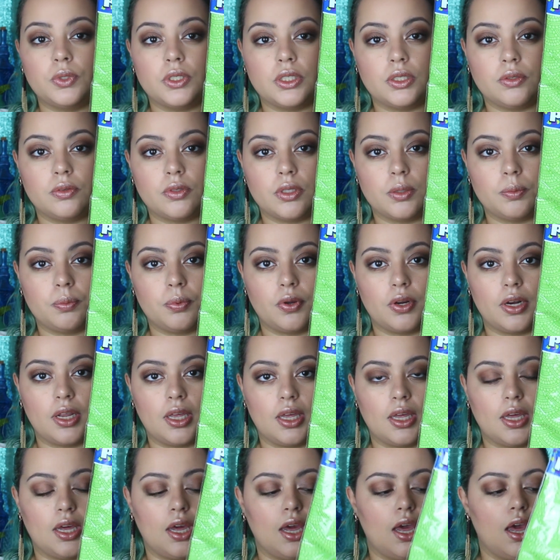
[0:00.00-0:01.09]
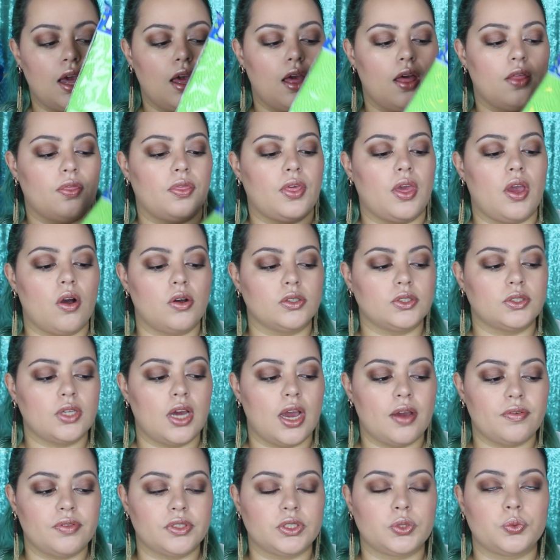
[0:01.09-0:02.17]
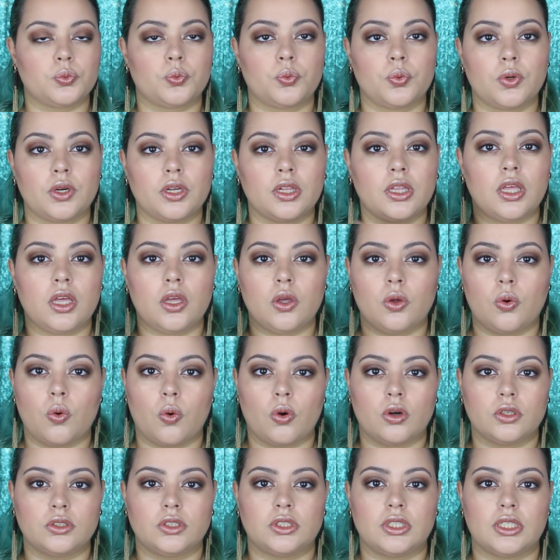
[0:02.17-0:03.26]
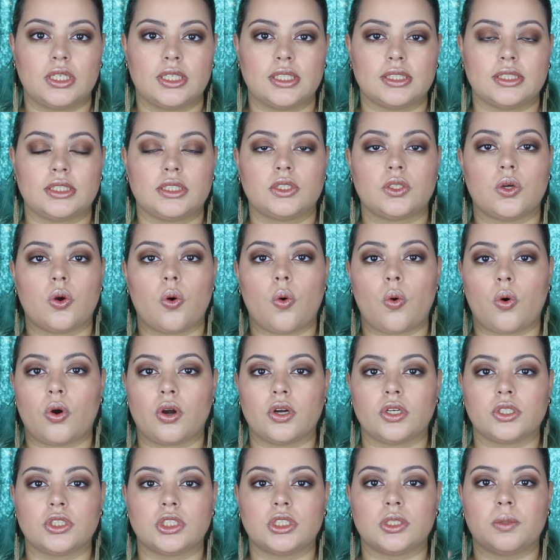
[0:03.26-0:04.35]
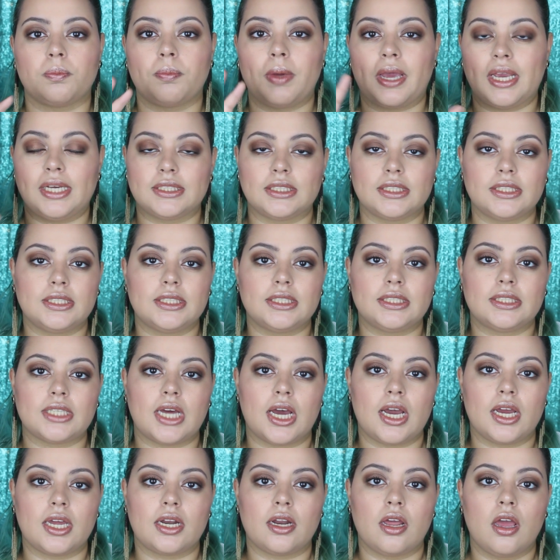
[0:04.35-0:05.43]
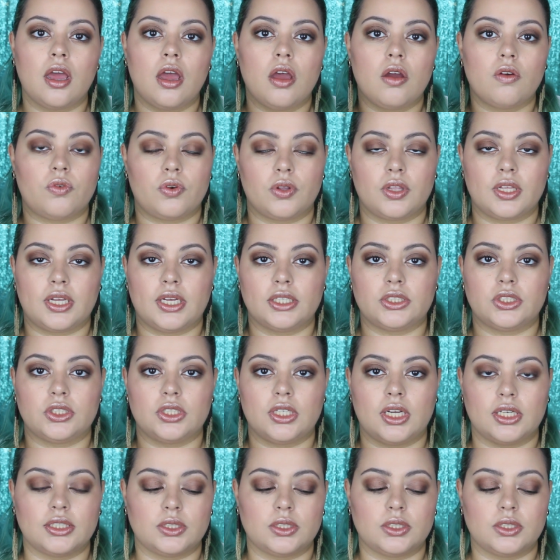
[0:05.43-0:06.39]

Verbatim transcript: really, really pretty. They also have this really gorgeous orange paisley design for the kitchen